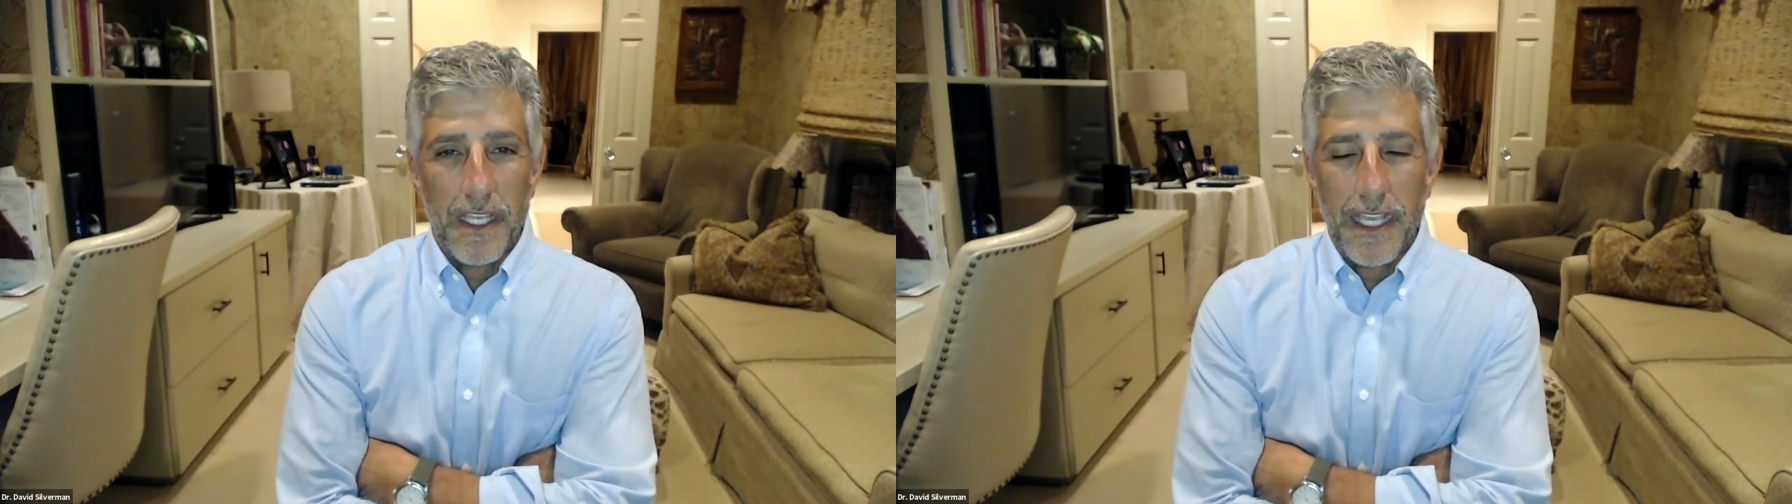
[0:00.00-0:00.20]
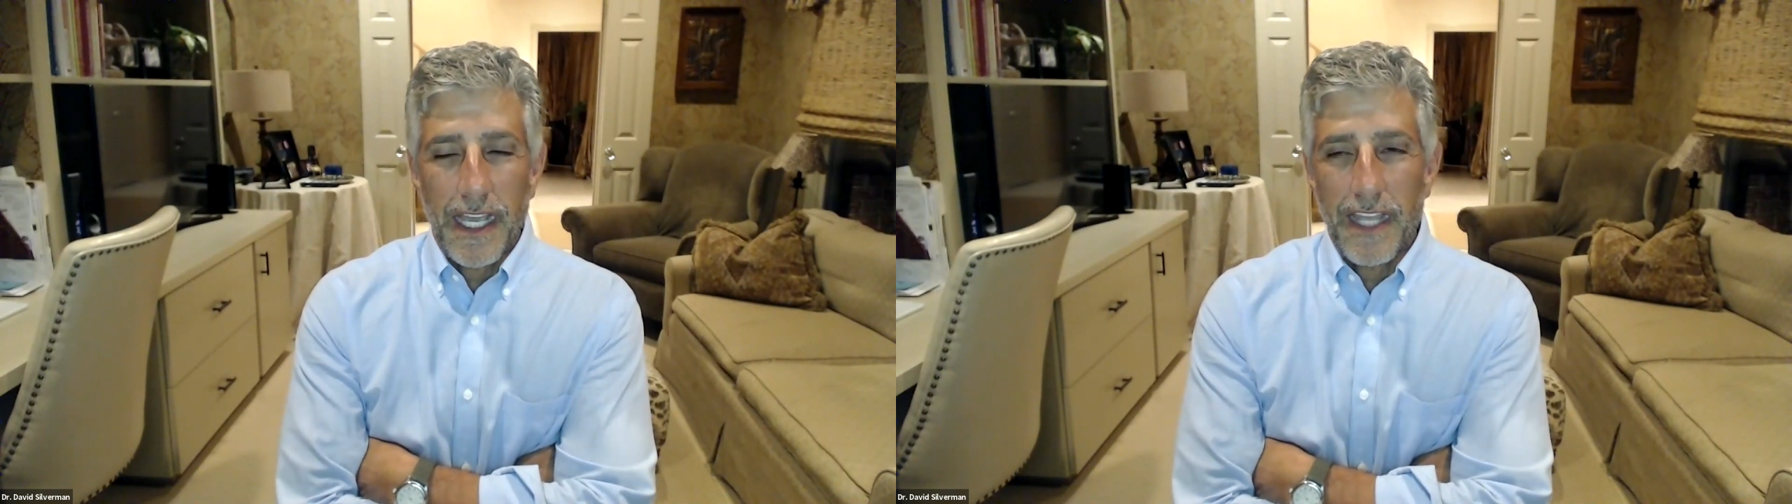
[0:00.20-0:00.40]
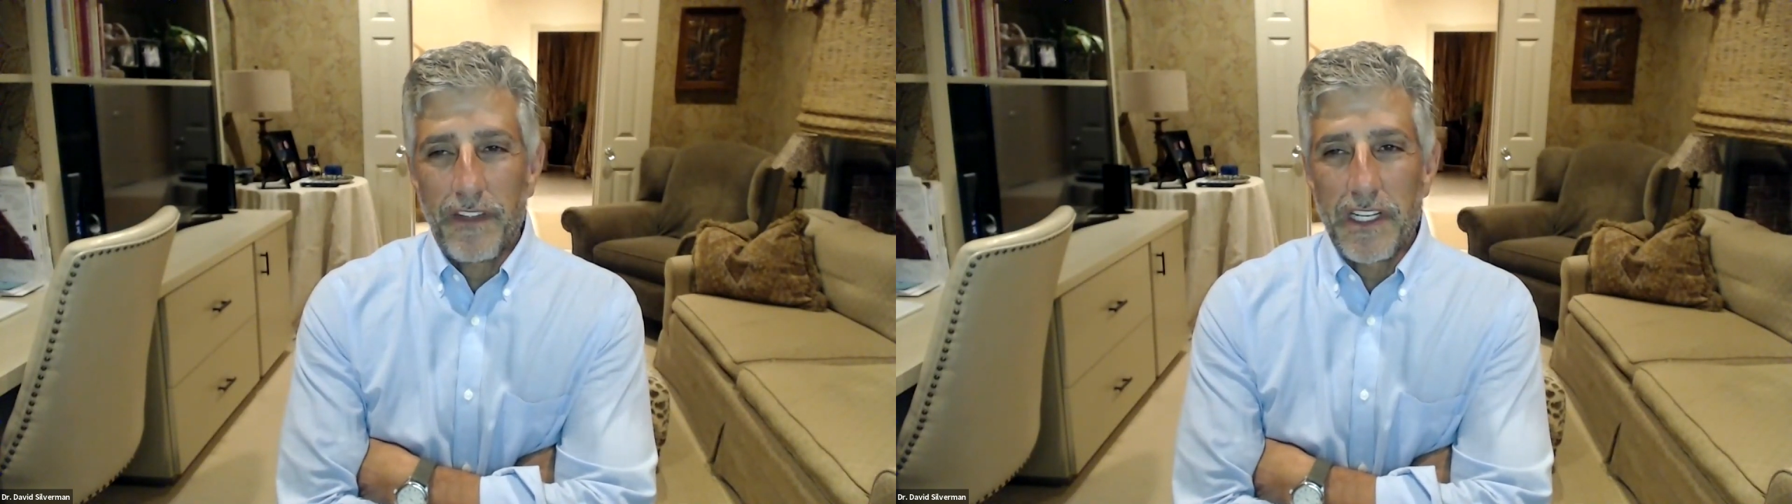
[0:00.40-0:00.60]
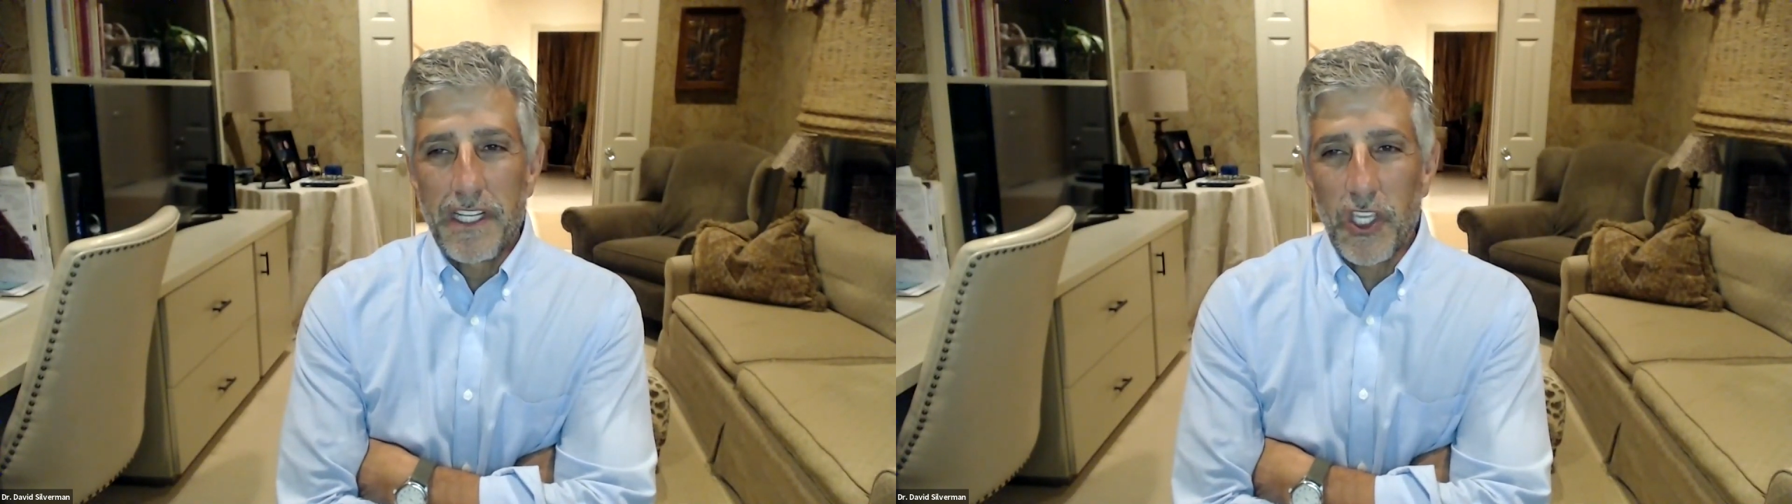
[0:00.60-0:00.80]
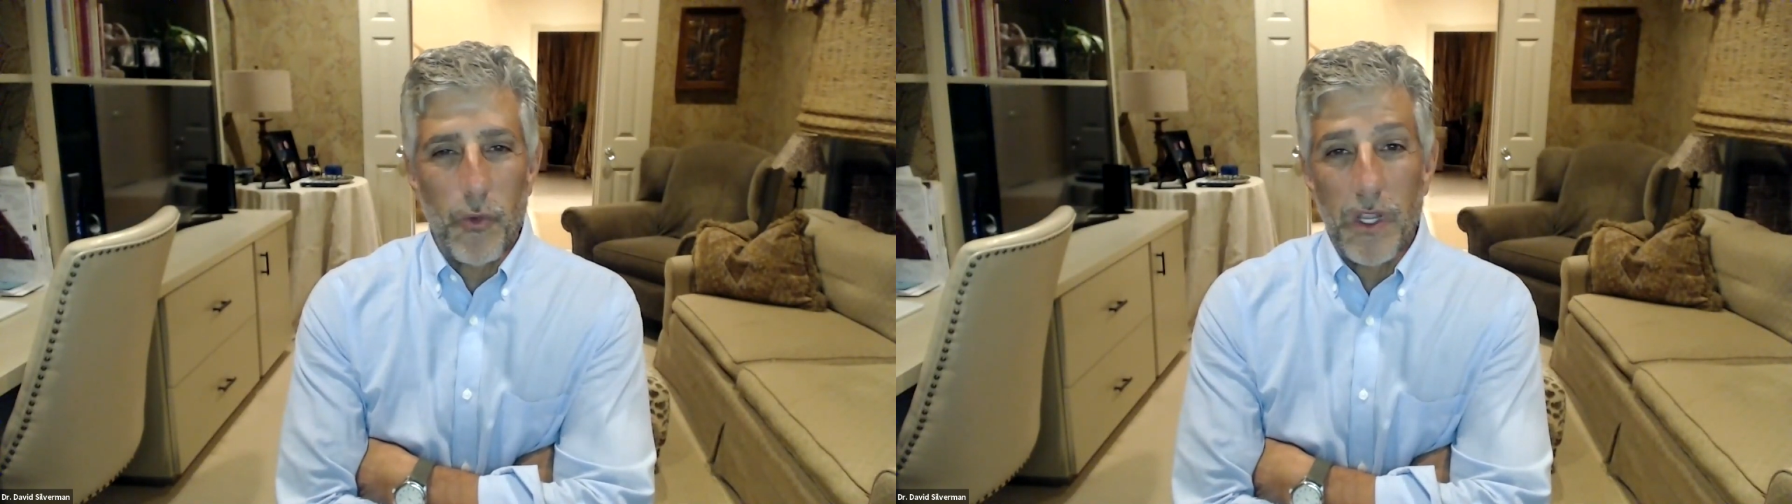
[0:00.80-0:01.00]
I have to
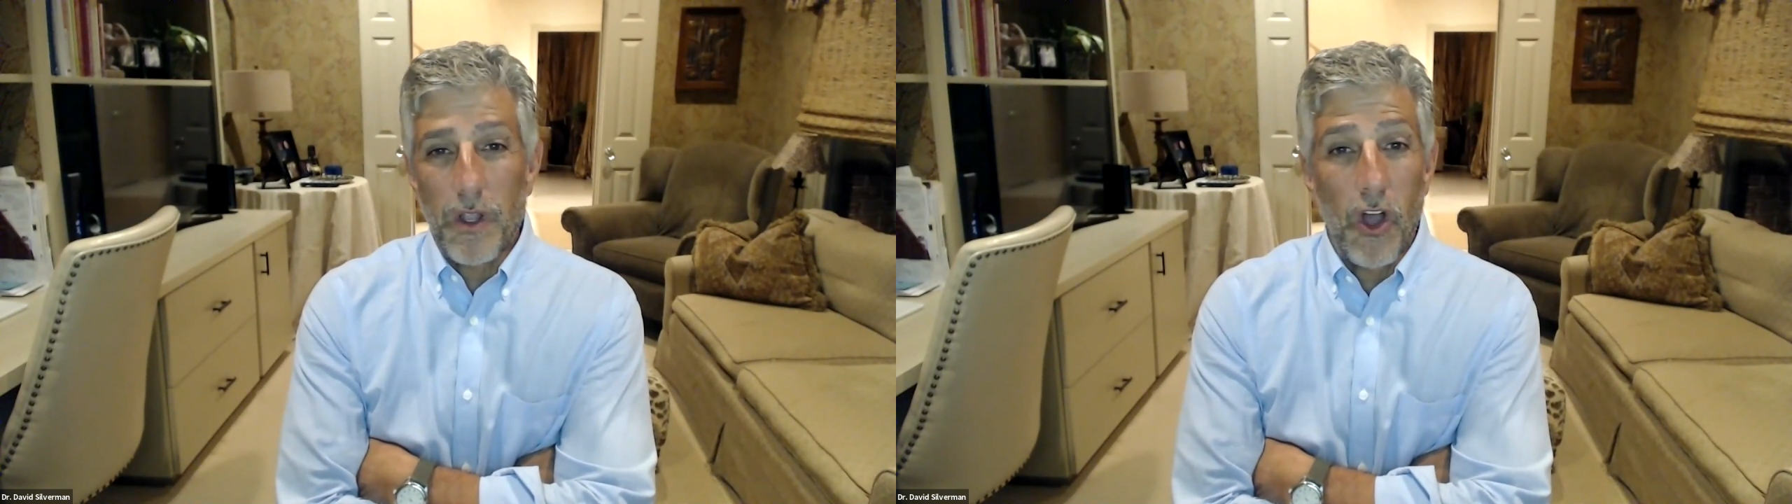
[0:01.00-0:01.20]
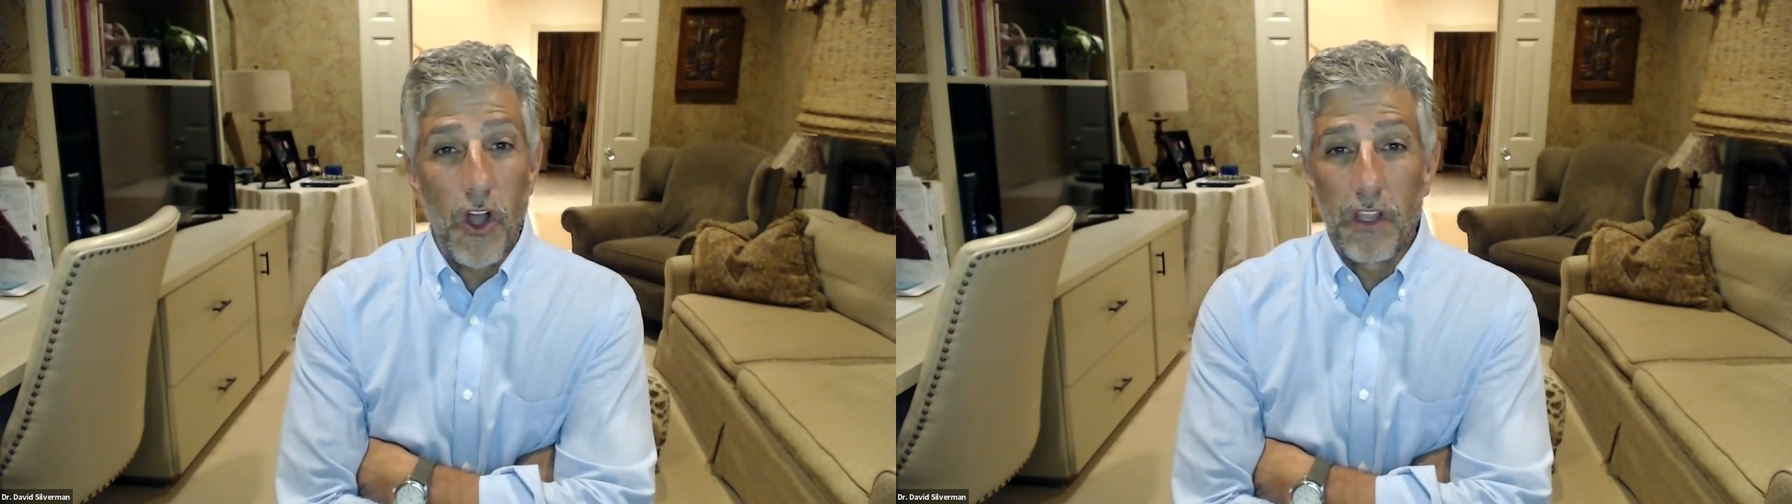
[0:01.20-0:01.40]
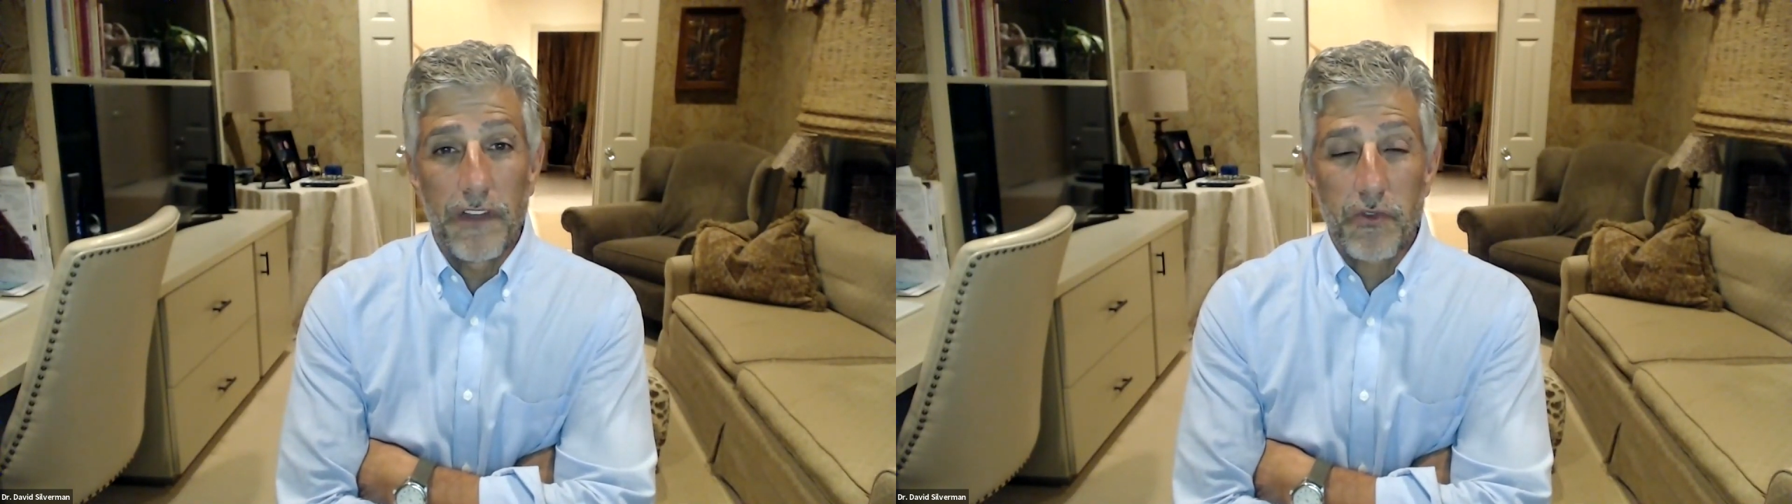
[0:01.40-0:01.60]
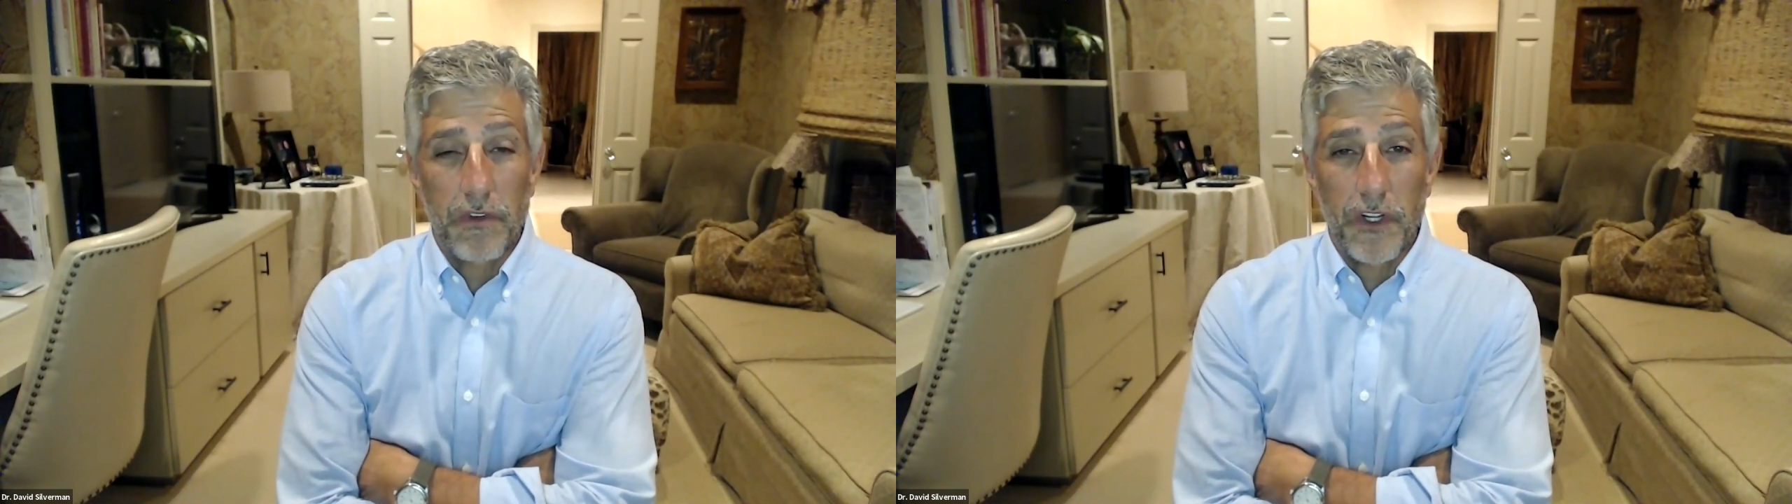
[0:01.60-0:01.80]
tell you, all of us were